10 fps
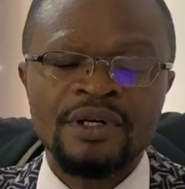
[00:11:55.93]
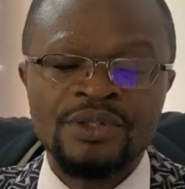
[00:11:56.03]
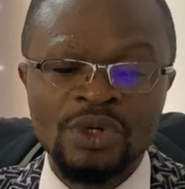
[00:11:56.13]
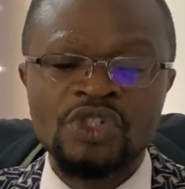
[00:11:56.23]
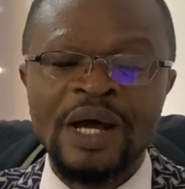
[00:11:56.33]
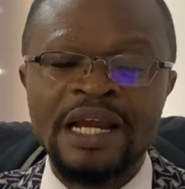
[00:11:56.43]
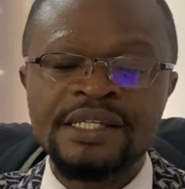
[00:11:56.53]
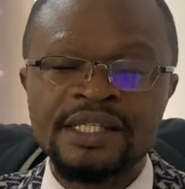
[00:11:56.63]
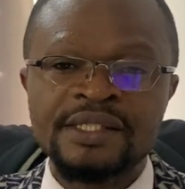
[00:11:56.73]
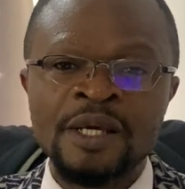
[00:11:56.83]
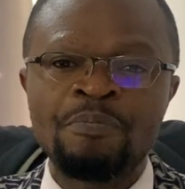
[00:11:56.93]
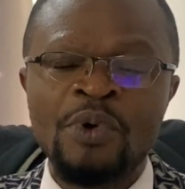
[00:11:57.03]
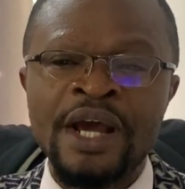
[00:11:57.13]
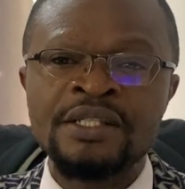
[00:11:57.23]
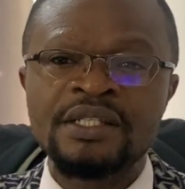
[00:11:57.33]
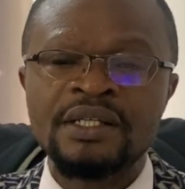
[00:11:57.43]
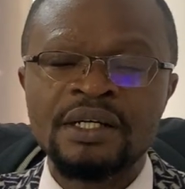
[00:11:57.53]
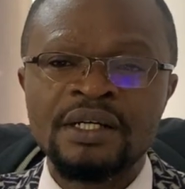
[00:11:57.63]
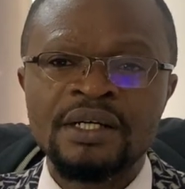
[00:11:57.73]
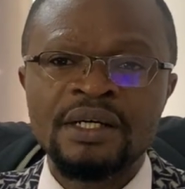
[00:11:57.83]
Usually 16 points,
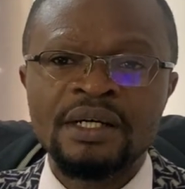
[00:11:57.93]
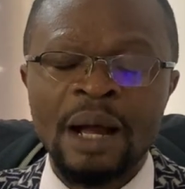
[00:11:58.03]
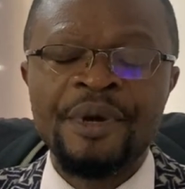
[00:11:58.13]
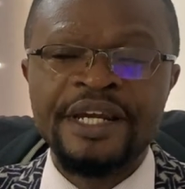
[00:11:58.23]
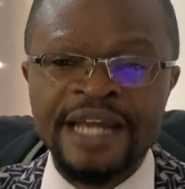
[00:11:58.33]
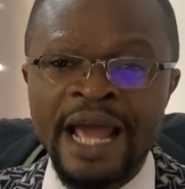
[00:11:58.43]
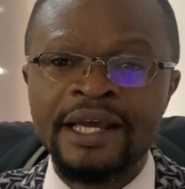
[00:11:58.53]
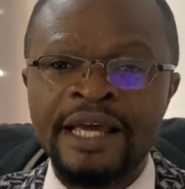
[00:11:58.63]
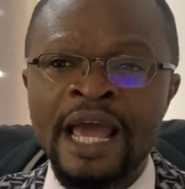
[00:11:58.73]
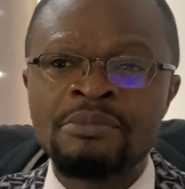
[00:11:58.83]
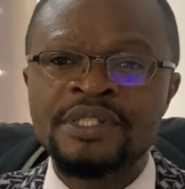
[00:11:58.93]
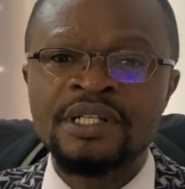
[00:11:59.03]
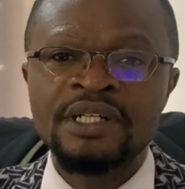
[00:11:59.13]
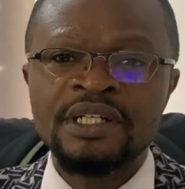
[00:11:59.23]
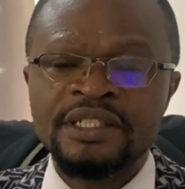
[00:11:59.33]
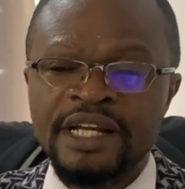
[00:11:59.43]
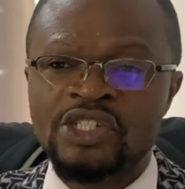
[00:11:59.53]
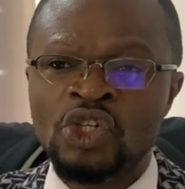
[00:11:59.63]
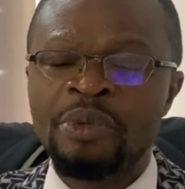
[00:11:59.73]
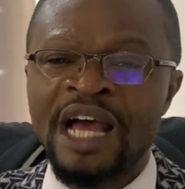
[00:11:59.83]
9 games, they should be